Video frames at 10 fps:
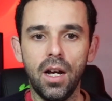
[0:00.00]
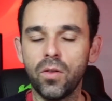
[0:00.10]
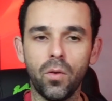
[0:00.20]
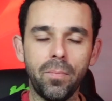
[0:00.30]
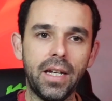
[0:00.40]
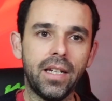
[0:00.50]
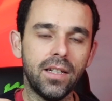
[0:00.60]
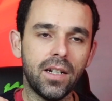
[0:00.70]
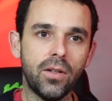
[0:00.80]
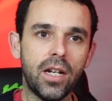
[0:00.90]
So making
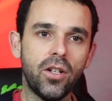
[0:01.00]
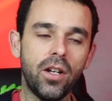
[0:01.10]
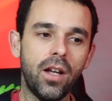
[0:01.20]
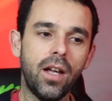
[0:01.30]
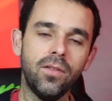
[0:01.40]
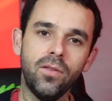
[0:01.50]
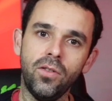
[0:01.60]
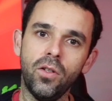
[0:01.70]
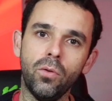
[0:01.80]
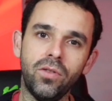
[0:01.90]
the connection, and
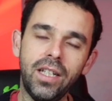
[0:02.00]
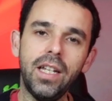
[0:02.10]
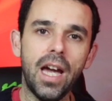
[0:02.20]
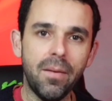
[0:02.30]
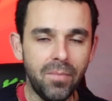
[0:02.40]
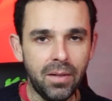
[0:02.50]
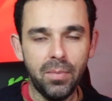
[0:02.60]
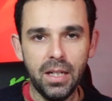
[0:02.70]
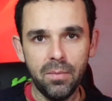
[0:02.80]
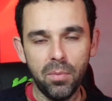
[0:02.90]
you know, DMing
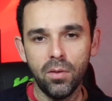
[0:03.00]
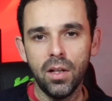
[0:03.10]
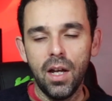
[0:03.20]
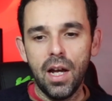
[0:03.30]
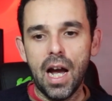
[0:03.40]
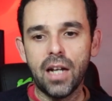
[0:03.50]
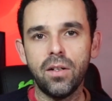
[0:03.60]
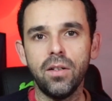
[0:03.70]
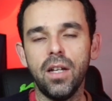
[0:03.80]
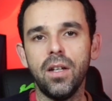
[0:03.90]
people
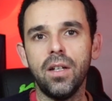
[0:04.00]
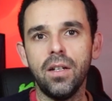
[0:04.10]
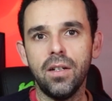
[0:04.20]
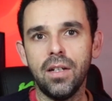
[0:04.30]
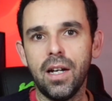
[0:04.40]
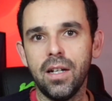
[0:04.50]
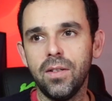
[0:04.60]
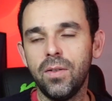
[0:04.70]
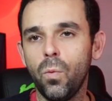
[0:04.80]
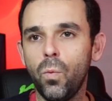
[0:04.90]
actually
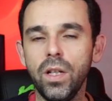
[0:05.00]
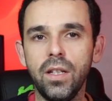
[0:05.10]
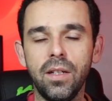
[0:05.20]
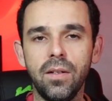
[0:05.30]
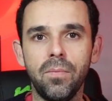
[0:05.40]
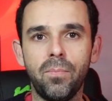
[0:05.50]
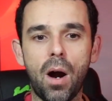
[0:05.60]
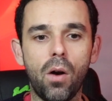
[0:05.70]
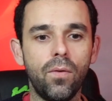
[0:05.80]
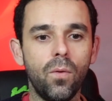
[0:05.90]
is a really
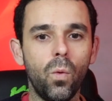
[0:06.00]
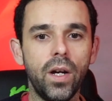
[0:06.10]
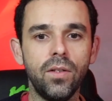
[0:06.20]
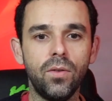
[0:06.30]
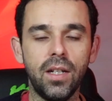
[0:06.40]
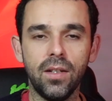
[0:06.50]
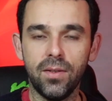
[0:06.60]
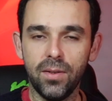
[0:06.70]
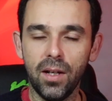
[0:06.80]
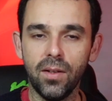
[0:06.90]
powerful way to get
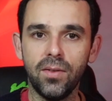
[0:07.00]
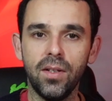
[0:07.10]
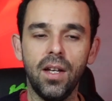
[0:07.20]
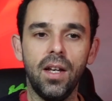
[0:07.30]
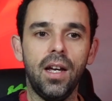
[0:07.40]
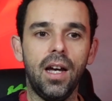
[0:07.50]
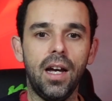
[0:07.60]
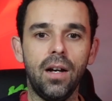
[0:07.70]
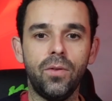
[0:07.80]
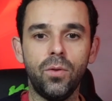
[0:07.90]
sales
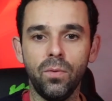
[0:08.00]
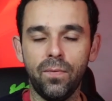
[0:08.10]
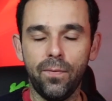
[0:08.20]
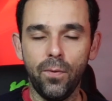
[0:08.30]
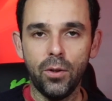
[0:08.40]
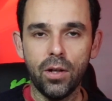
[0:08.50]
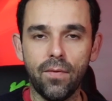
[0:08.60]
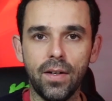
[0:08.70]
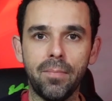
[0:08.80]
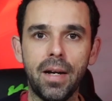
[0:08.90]
through free
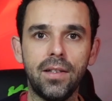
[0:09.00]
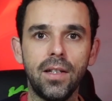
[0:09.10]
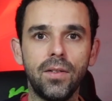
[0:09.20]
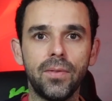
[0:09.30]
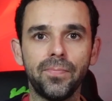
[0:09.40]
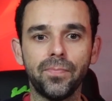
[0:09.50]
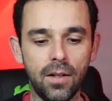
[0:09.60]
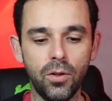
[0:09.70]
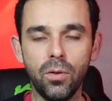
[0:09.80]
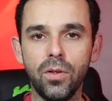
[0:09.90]
traffic methods.
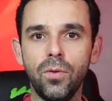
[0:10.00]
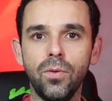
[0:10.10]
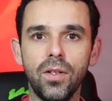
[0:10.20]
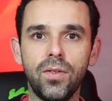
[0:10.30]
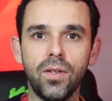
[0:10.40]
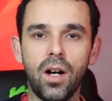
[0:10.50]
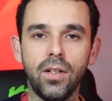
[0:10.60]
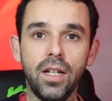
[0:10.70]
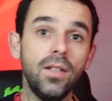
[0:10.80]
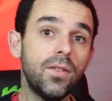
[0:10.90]
You could do this
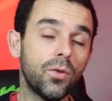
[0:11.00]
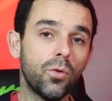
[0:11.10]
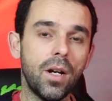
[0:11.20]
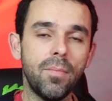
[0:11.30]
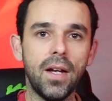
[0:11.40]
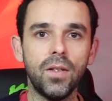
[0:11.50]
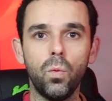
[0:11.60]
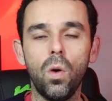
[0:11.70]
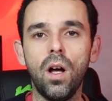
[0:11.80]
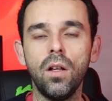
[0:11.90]
on Instagram as
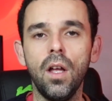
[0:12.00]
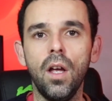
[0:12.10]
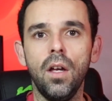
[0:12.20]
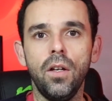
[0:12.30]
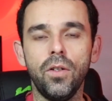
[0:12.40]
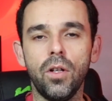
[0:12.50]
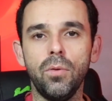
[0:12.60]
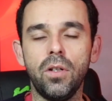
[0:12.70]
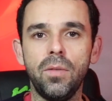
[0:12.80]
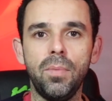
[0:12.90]
well. You know,
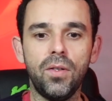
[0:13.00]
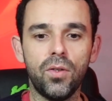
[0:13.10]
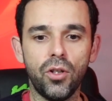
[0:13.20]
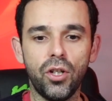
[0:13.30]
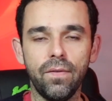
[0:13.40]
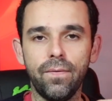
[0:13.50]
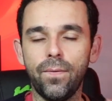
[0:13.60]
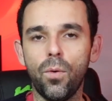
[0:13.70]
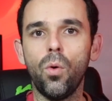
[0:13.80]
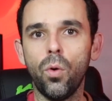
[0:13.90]
we could be searching
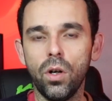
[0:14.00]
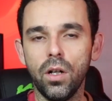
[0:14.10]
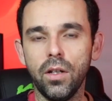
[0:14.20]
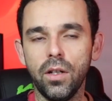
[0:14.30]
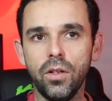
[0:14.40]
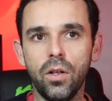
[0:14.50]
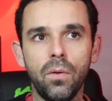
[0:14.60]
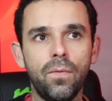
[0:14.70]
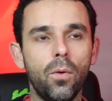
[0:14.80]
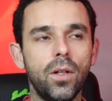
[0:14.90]
for, you
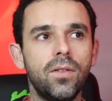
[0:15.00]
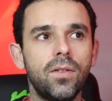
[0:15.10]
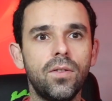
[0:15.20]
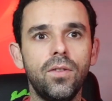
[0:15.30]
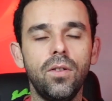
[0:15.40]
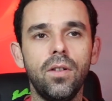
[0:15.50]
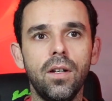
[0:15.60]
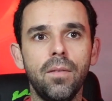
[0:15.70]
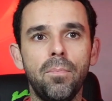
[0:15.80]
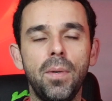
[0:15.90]
know, for instance,
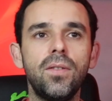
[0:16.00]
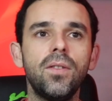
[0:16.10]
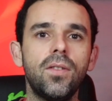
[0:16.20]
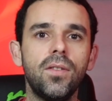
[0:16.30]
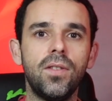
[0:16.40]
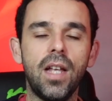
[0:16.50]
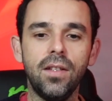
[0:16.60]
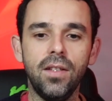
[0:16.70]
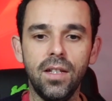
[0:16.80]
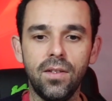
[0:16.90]
businesses
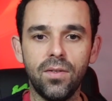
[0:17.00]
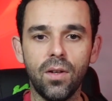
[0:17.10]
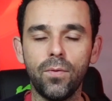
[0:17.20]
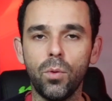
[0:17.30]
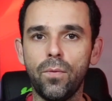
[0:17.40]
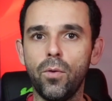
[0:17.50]
that need software.